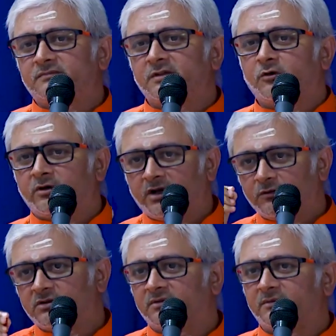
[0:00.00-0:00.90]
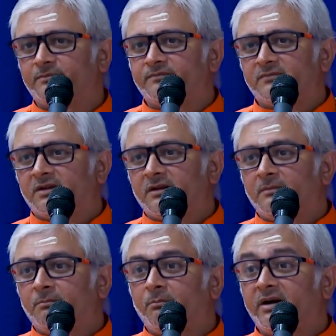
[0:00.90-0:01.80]
no doubt,
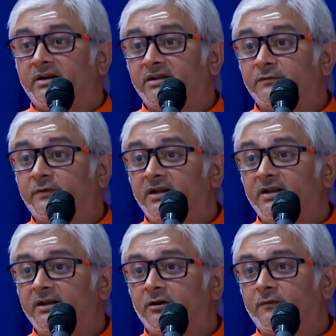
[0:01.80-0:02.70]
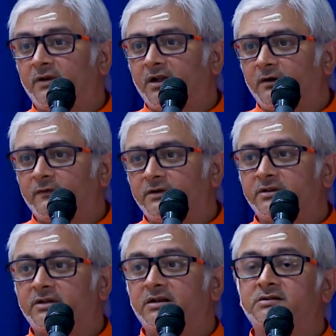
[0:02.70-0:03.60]
but his feeling of love
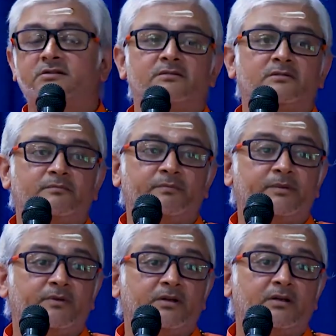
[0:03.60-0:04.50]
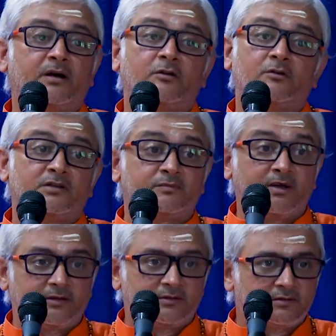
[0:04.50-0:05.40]
touched people across
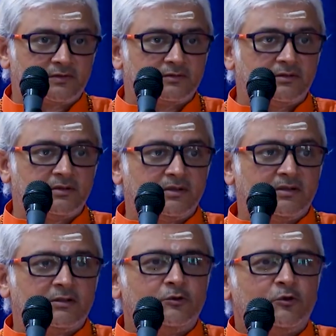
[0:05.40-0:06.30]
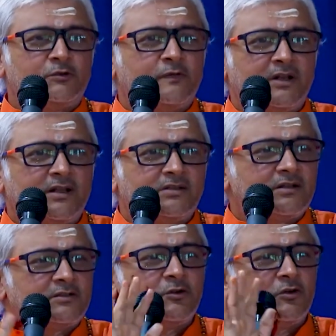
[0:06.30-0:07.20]
barriers. Those
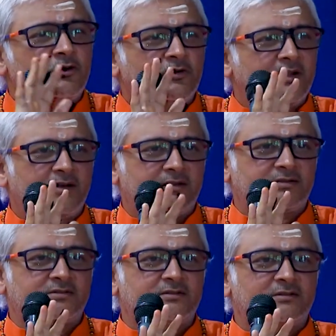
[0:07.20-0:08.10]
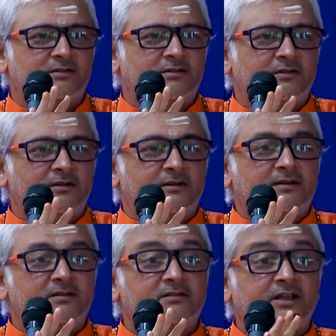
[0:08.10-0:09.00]
villagers don't know English.
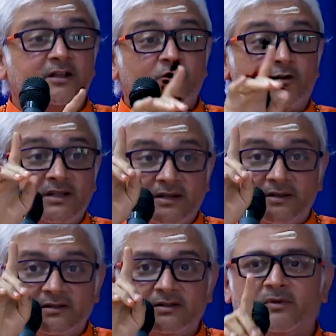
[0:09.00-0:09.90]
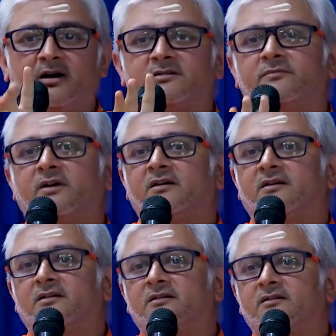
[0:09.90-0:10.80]
They know that he is a Mahatma
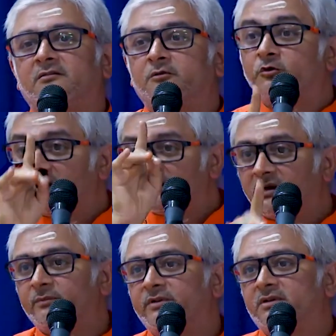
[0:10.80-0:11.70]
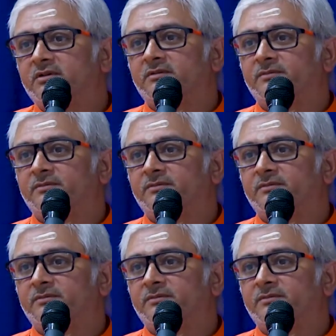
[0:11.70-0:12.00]
who has come here.